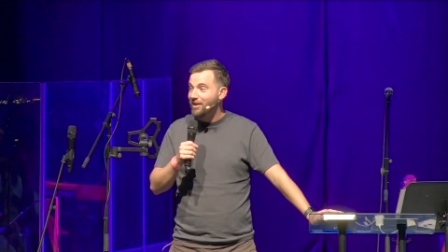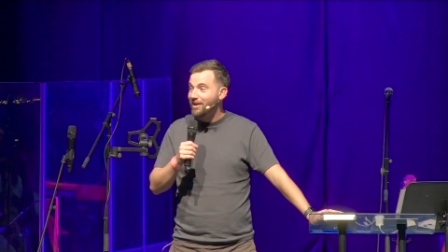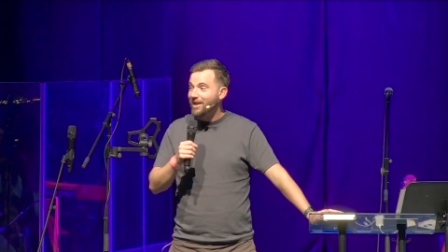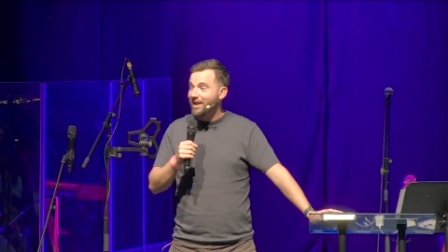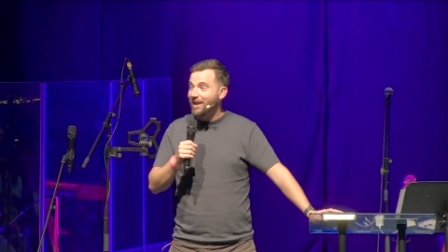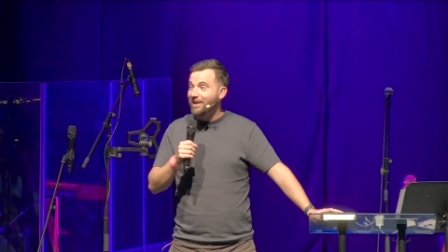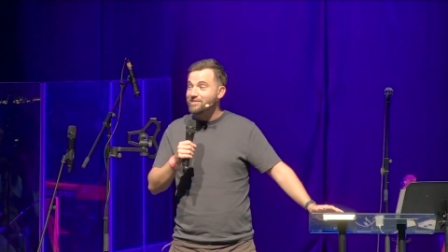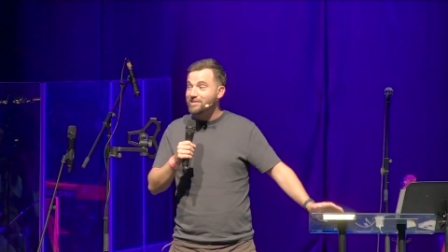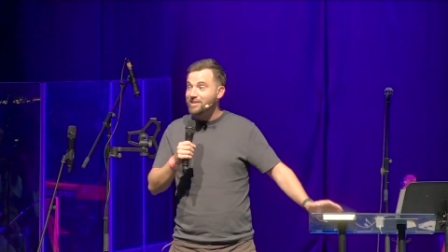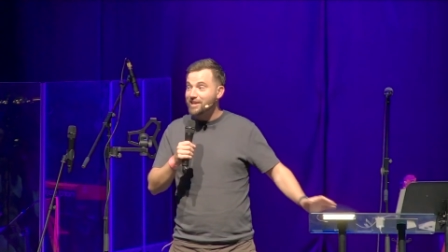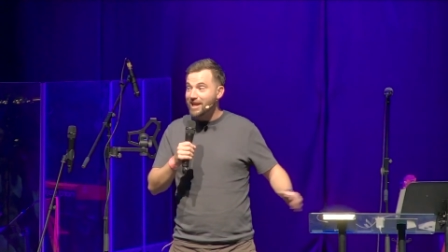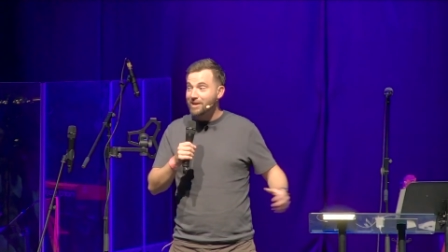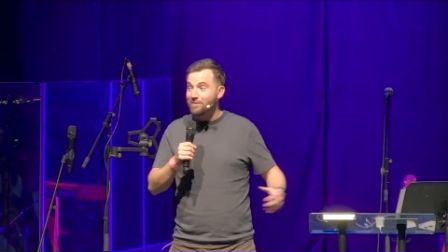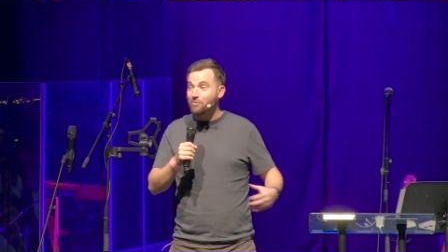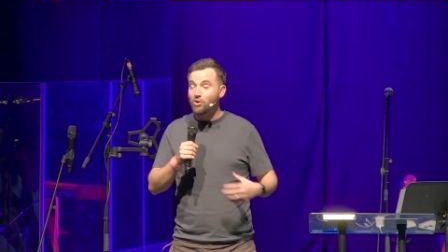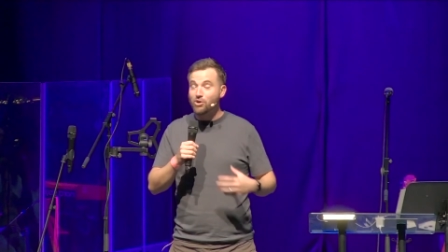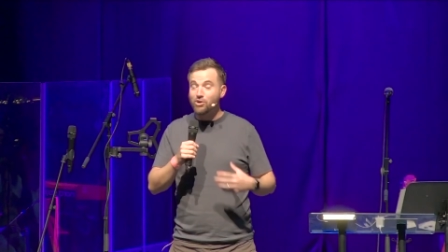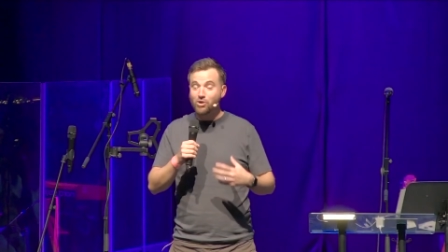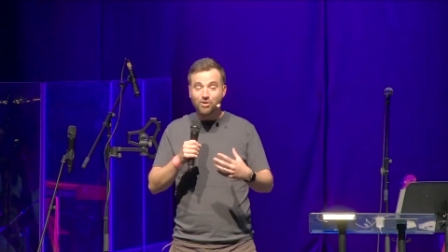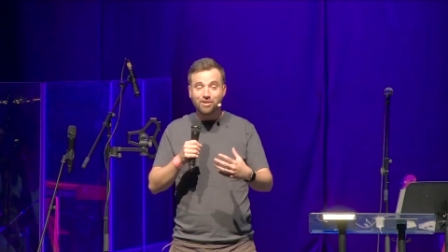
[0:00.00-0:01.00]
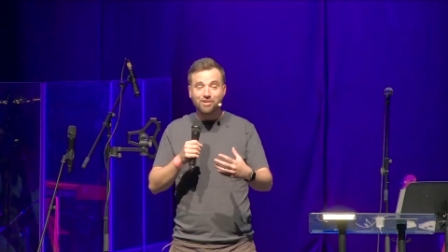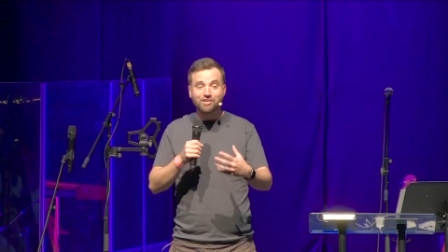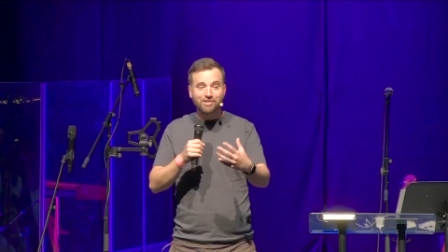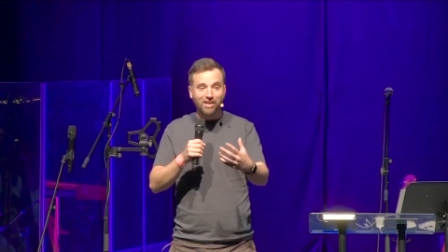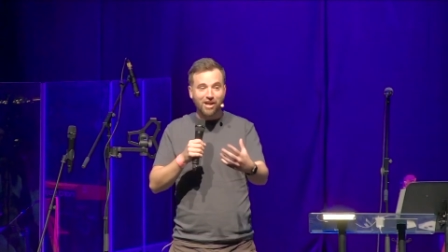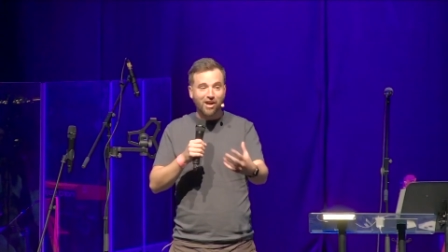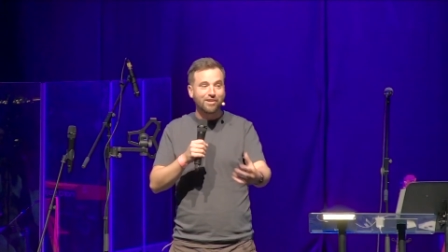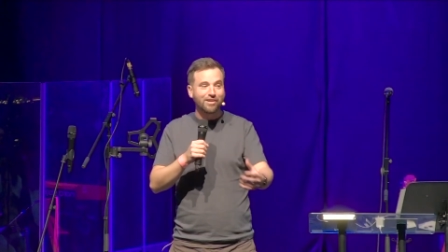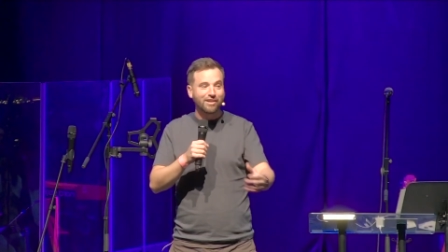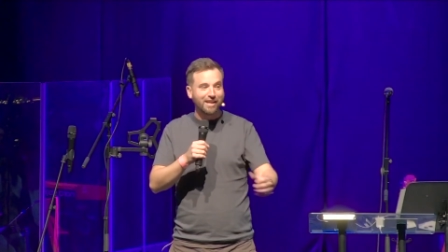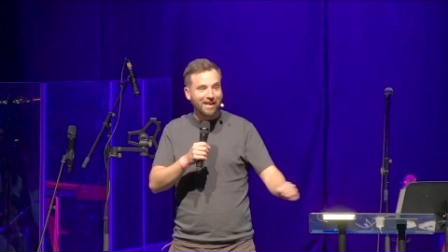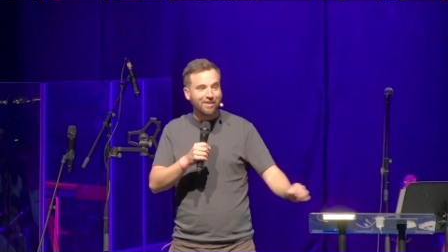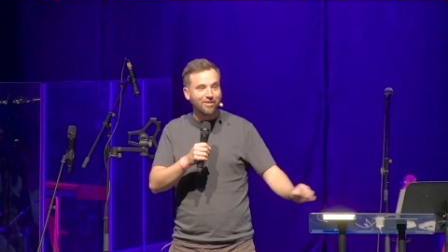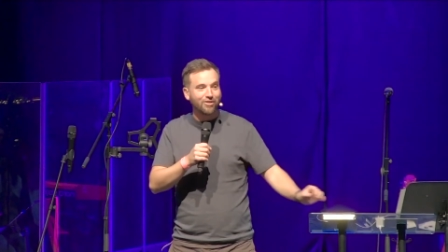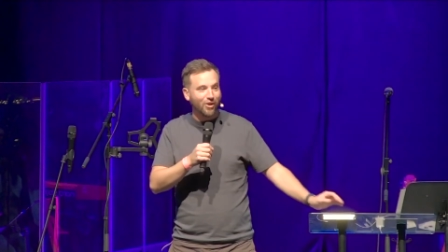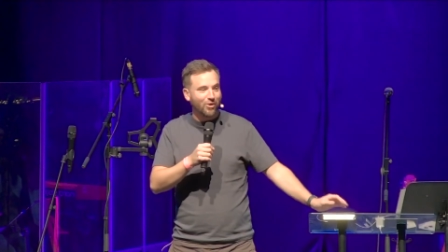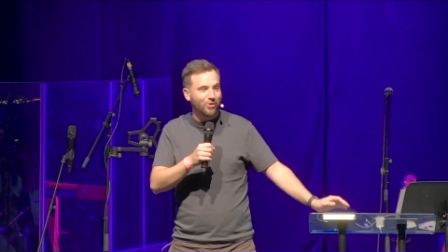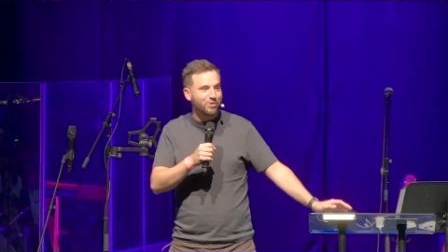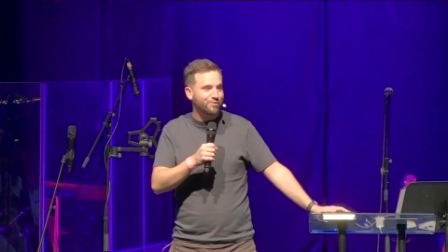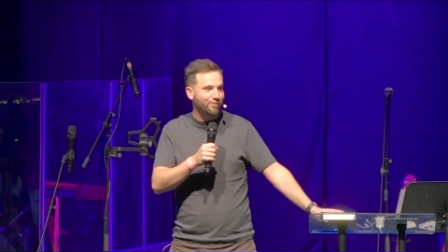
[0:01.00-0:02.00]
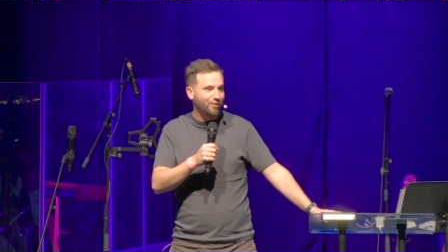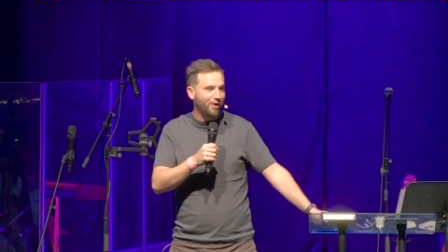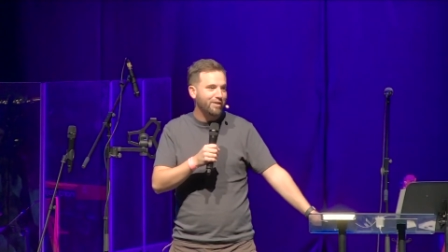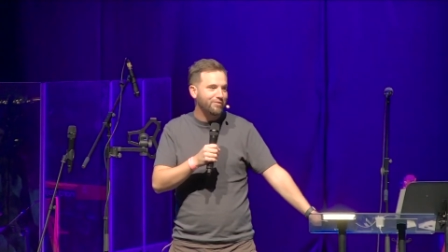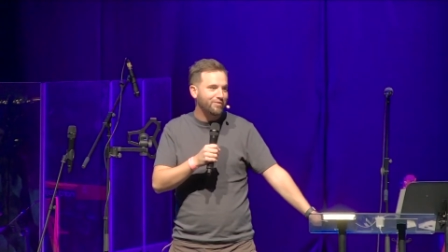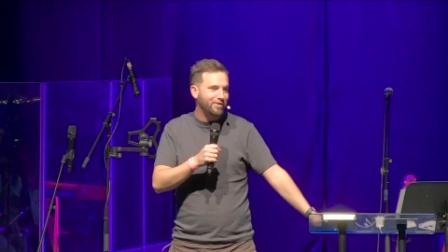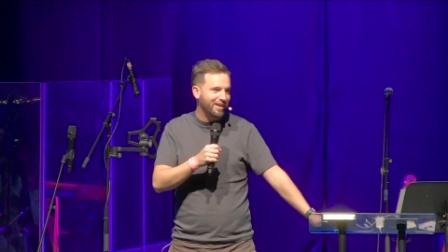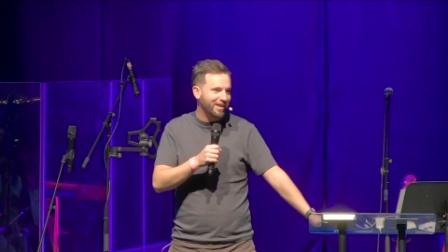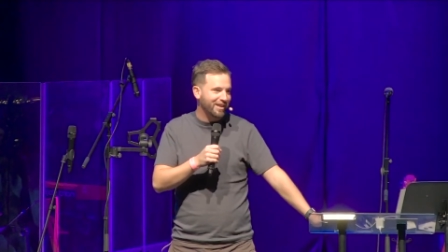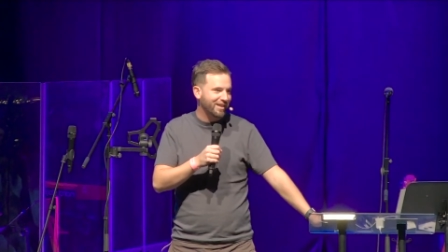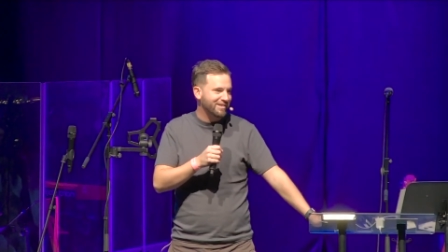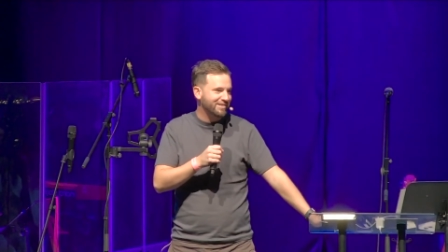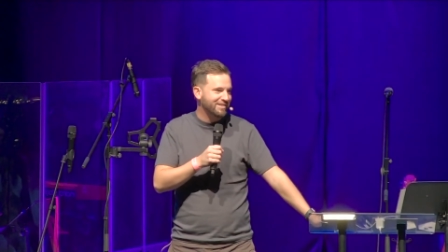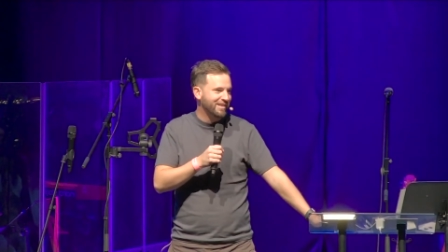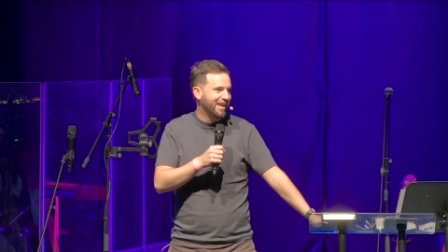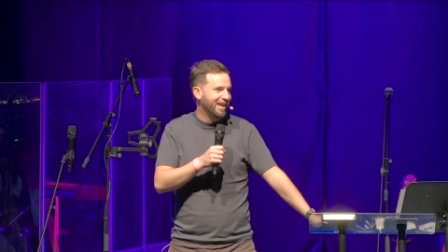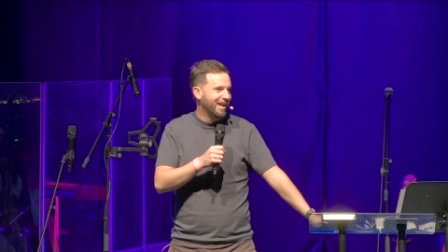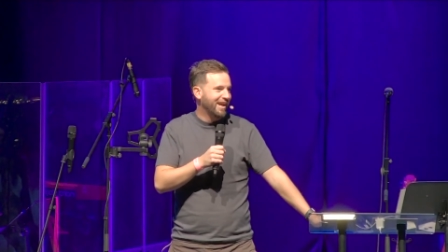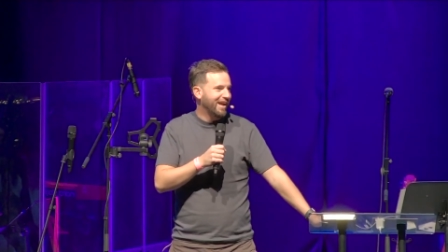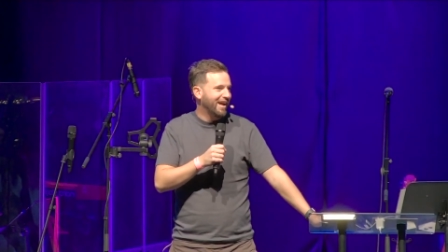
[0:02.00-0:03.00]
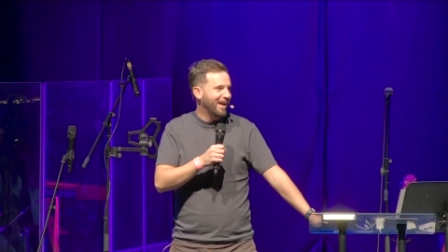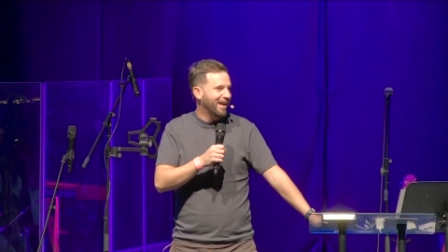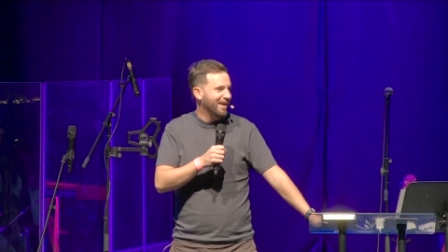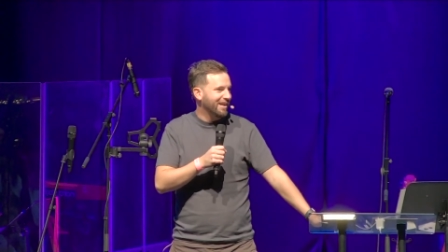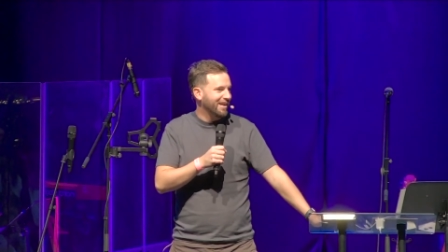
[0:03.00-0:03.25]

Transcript: And to hear what God has done in those five years uh,